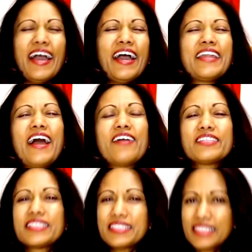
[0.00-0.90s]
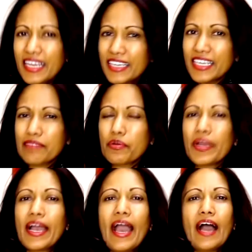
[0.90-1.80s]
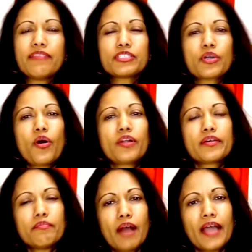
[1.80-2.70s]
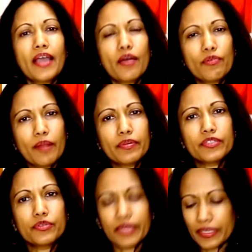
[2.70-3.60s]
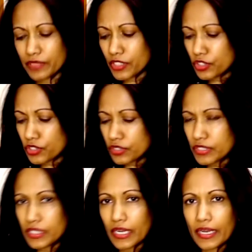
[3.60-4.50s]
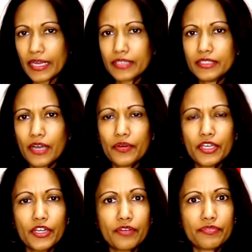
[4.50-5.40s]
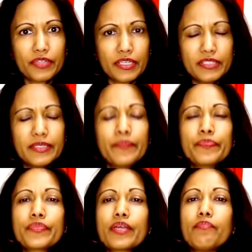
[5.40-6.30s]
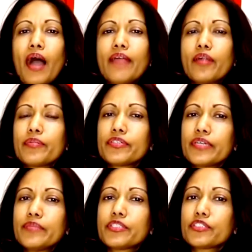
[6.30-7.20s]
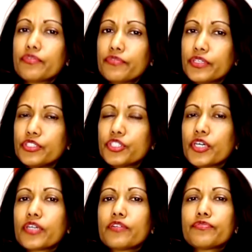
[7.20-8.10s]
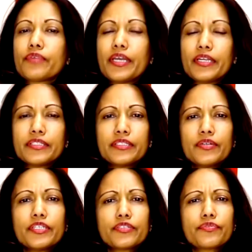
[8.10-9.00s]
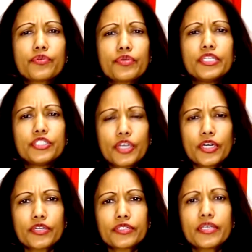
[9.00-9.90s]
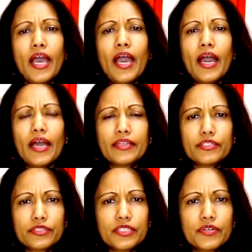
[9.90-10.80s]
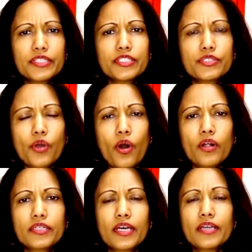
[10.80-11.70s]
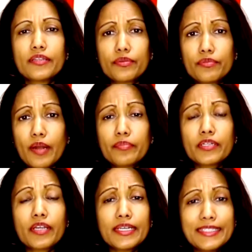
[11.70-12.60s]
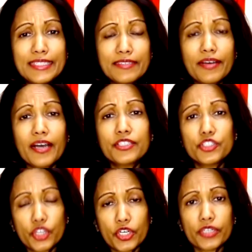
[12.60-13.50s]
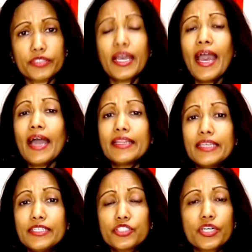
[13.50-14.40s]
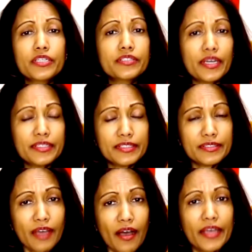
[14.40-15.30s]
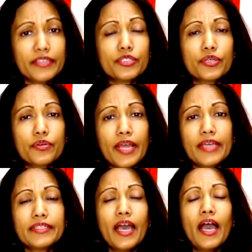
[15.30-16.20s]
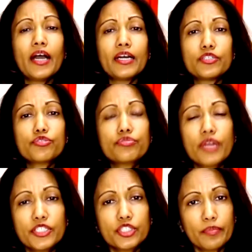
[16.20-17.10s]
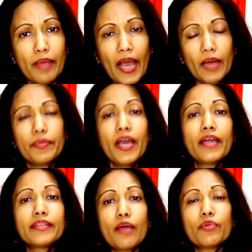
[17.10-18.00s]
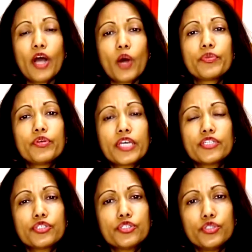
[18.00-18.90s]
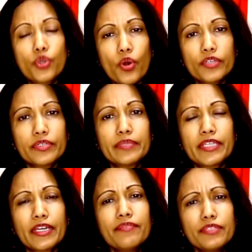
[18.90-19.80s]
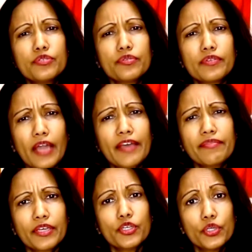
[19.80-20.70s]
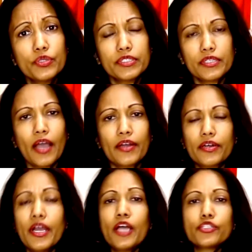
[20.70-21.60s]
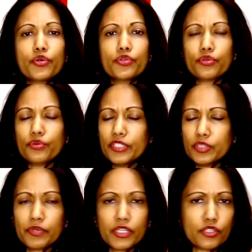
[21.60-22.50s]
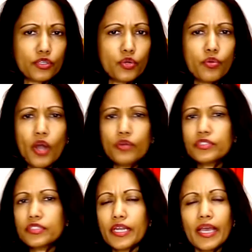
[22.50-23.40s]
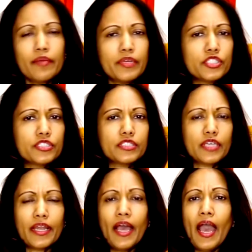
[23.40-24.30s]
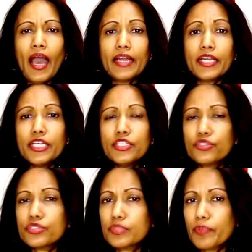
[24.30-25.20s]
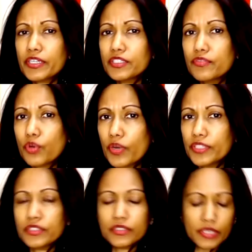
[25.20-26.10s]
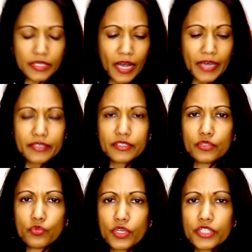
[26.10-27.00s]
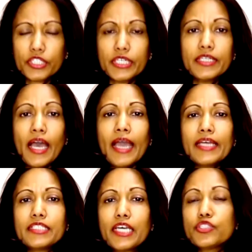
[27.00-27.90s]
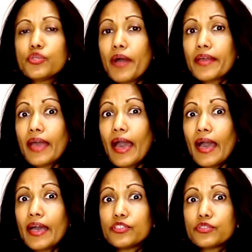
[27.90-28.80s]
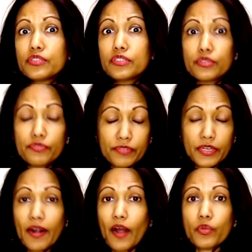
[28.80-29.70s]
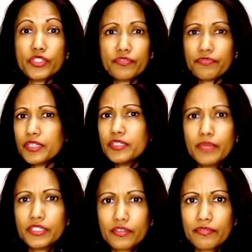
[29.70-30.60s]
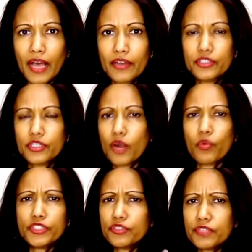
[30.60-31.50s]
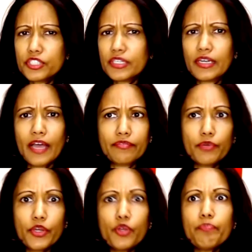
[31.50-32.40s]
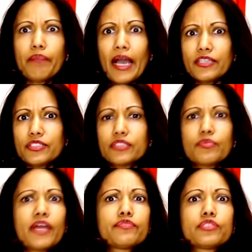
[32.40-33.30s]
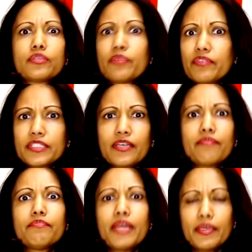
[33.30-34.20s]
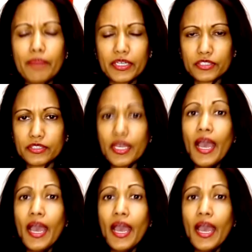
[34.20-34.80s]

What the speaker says: Now, the second giveaway I have is called My Rebel Dreams, and you should see a link down here for this. My Rebel Dreams is the first journal in a series of 3 journals, and the series is called the Rebel Diva Journals. And these journals are designed to create a treasure map that would help you get to your dreams and live the life that you desire. So through inspirational quotes and images and introspective questions and guidance and worksheets, it takes you by the hand to figure out what your fundamental values are. What's your vision in life? What are your passions? Some of us have many passions.